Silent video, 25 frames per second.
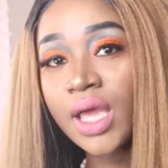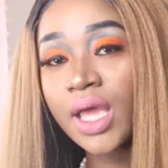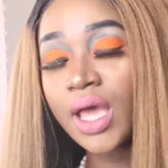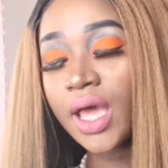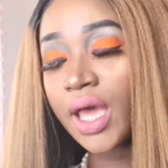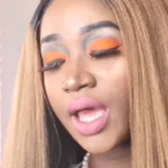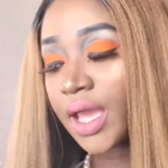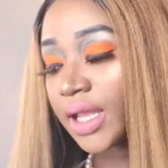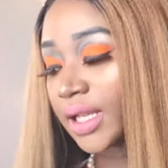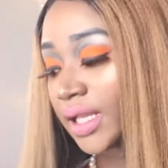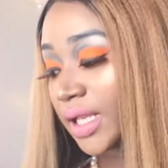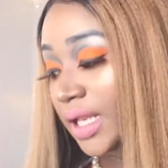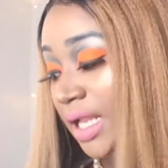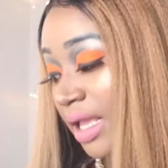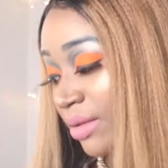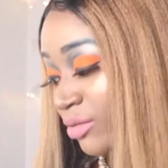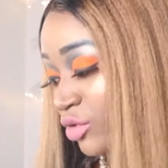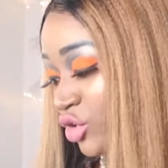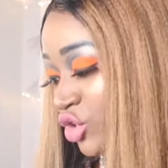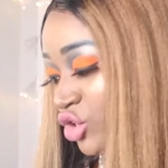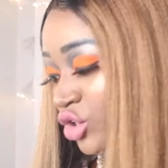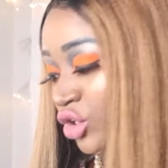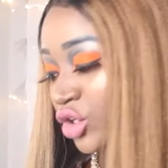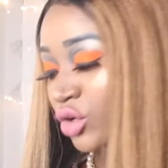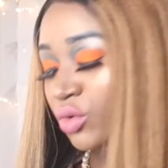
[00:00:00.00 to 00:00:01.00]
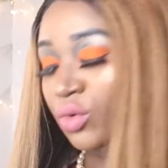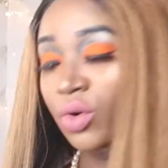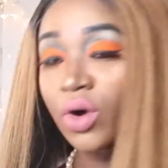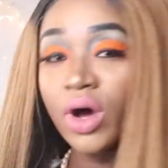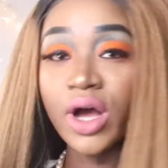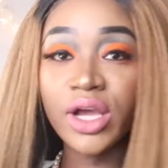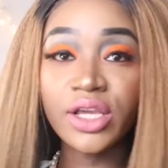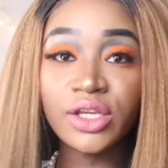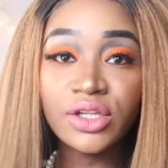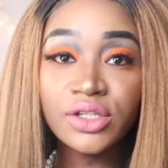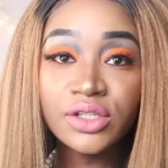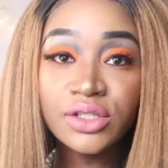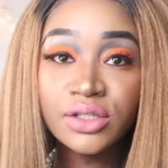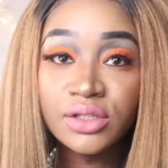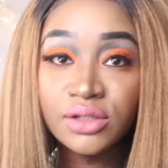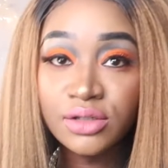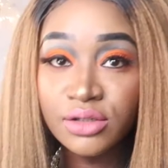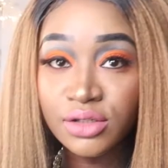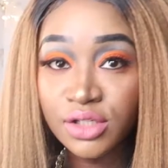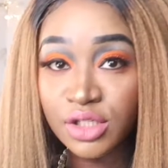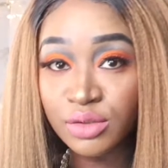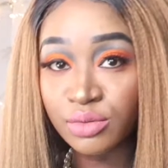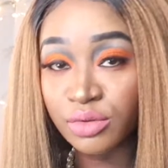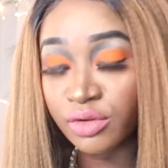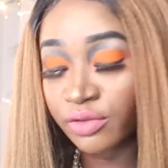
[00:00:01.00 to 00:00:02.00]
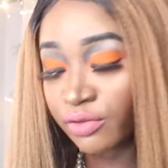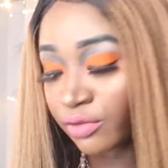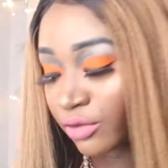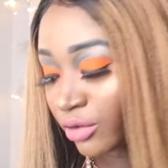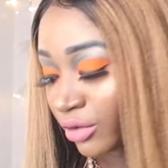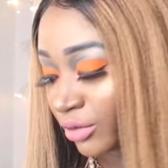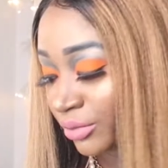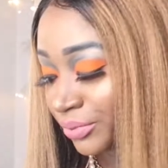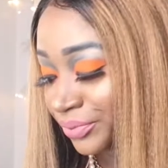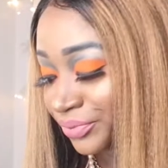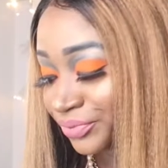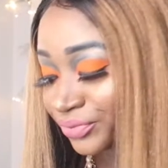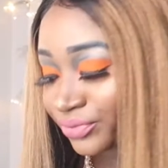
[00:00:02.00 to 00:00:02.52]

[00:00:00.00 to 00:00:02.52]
And let me show you what I used to use before.